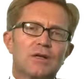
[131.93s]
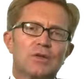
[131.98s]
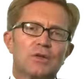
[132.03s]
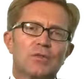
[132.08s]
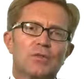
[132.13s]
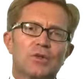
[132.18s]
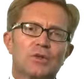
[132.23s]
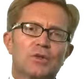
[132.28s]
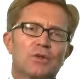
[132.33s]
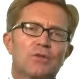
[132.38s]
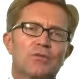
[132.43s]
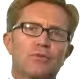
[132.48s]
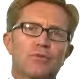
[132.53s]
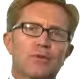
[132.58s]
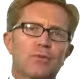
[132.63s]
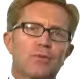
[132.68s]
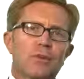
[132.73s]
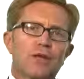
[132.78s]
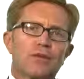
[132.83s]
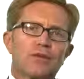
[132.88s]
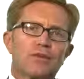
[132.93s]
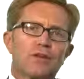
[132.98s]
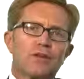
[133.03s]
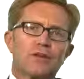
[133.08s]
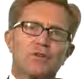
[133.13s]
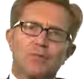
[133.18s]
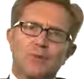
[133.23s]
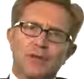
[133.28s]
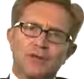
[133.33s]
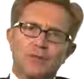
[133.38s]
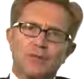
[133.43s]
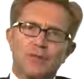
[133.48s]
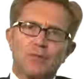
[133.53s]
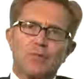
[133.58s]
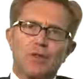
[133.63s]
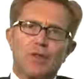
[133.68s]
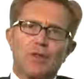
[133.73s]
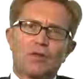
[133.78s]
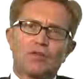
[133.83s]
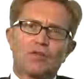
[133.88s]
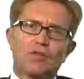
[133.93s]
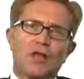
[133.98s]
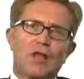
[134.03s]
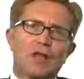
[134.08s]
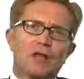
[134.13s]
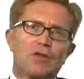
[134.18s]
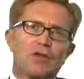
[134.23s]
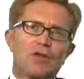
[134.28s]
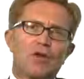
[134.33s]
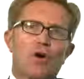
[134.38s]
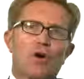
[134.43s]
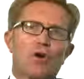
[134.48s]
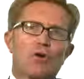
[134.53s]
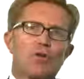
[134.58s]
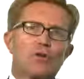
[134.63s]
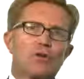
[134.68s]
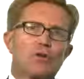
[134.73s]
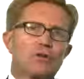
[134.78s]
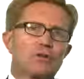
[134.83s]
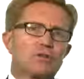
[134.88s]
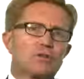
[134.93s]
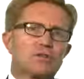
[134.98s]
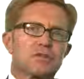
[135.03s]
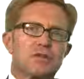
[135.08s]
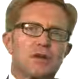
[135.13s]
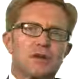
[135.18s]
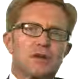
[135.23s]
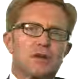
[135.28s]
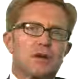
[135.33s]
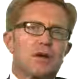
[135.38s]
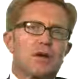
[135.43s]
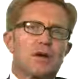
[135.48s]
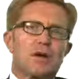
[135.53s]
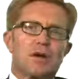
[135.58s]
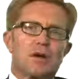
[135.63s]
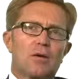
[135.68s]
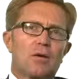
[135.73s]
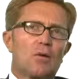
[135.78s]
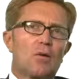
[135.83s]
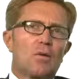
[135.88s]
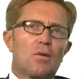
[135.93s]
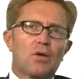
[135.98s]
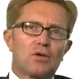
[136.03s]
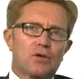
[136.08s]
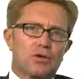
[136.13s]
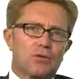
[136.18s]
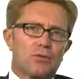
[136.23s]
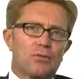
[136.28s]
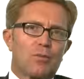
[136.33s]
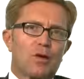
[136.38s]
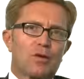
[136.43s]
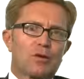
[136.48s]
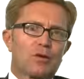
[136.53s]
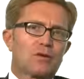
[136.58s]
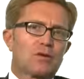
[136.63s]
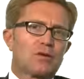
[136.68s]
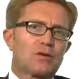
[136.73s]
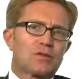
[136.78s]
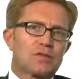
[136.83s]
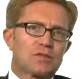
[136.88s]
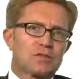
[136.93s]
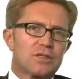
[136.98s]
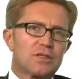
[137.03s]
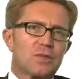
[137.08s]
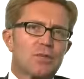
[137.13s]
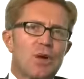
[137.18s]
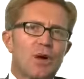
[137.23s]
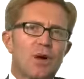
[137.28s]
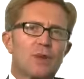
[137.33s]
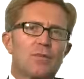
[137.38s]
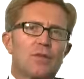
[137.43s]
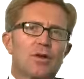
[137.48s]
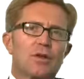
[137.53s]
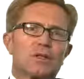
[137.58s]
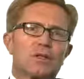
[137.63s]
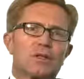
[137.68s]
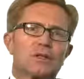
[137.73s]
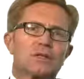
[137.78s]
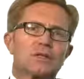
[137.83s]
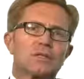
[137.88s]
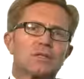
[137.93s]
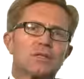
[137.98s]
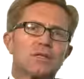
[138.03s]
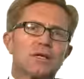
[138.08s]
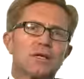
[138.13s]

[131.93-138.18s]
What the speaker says: to put information, especially in products like yogurts and water bottles and wine bottles.